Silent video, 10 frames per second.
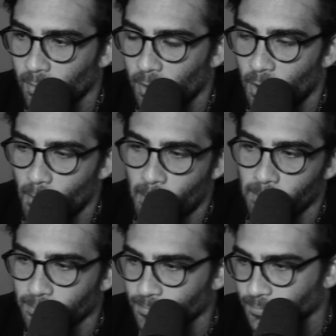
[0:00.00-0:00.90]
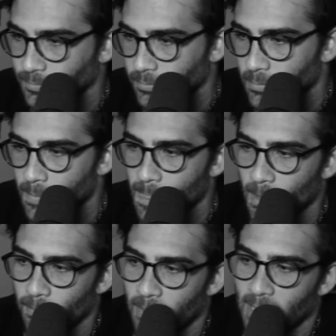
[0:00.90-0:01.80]
You know,
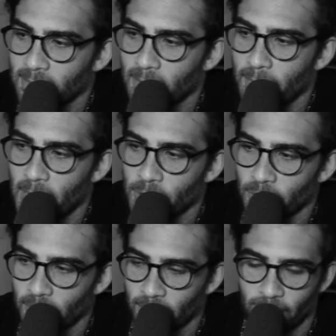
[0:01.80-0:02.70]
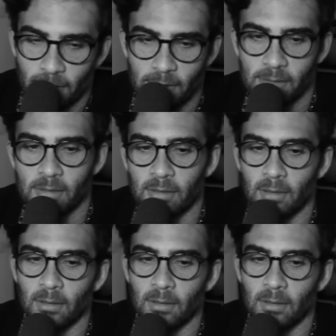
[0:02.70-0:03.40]
that's the major difference